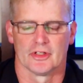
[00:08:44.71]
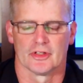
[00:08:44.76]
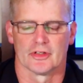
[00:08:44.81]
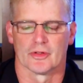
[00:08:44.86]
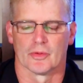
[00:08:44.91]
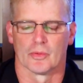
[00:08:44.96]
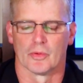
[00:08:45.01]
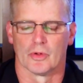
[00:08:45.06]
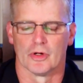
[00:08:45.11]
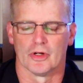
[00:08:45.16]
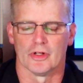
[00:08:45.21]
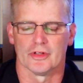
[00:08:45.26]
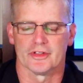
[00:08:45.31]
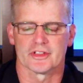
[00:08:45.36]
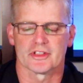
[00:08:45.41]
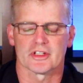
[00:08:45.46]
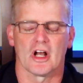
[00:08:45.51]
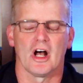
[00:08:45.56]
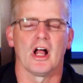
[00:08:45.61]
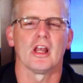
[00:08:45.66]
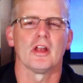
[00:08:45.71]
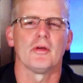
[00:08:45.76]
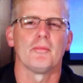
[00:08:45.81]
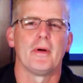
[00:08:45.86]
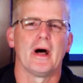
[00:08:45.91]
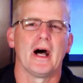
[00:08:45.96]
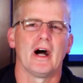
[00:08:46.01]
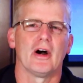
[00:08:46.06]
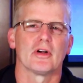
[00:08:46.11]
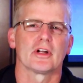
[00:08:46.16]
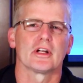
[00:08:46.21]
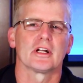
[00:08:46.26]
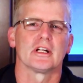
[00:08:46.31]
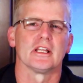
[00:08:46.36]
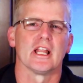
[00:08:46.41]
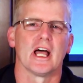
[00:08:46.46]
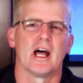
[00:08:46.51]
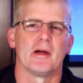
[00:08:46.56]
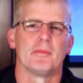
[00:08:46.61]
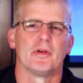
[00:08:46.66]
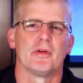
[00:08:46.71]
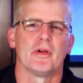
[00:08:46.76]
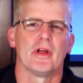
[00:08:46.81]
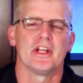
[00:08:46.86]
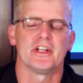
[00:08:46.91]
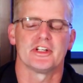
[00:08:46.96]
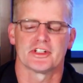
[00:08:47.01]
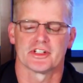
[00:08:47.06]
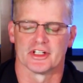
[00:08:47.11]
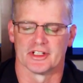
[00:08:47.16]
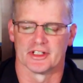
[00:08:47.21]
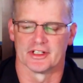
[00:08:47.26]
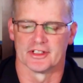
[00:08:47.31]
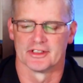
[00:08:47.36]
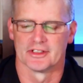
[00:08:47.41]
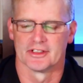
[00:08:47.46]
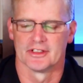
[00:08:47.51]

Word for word: The world is all about collaboration.